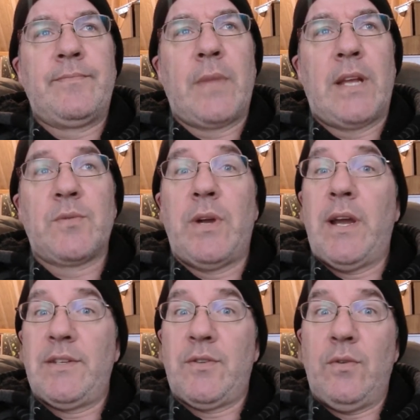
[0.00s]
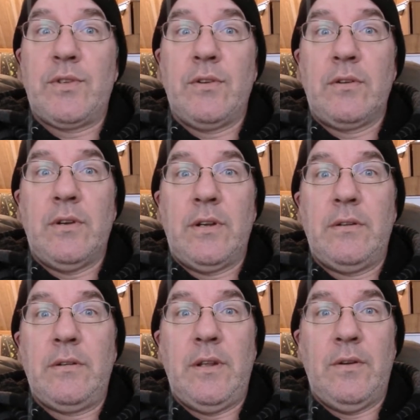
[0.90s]
that's why iceholes are good.
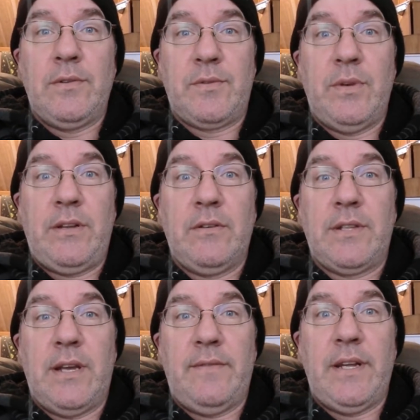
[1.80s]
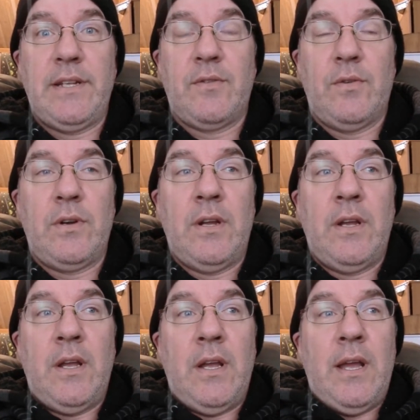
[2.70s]
It's really good to have an icehole.
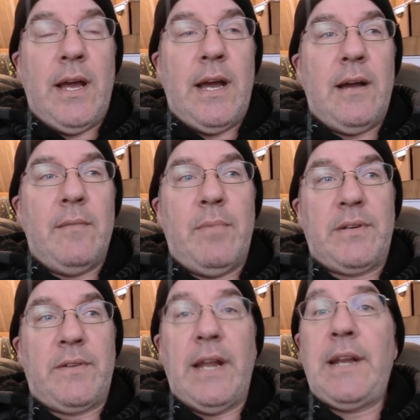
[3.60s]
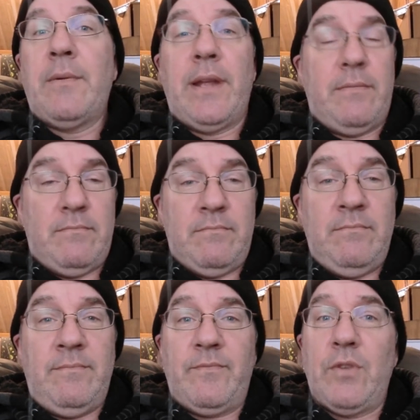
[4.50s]
But anyway,
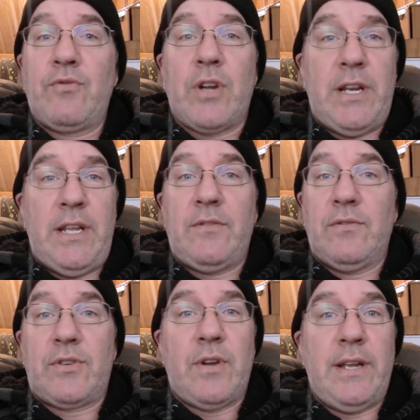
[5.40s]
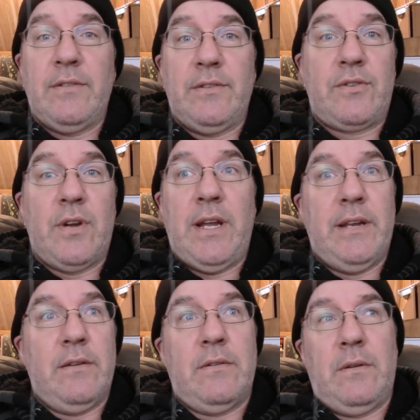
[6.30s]
you try to eat those dry goods dry,
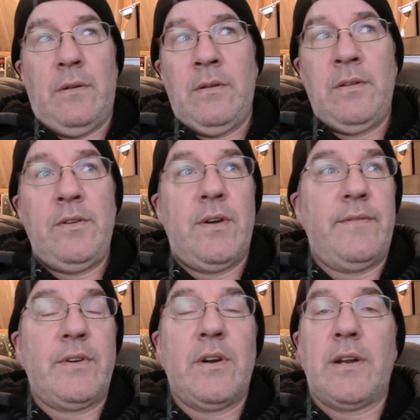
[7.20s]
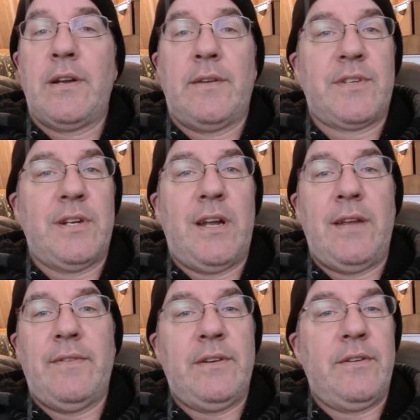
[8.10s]
you haven't got enough
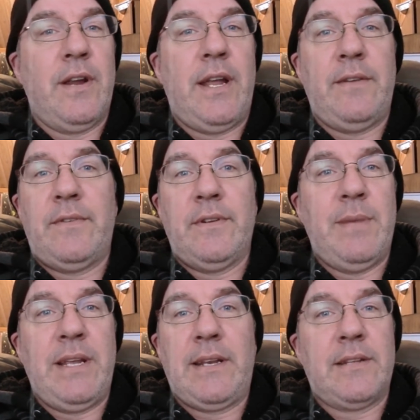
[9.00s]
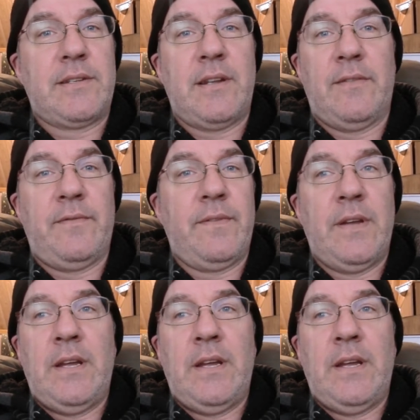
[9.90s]
saliva in your head to make that stuff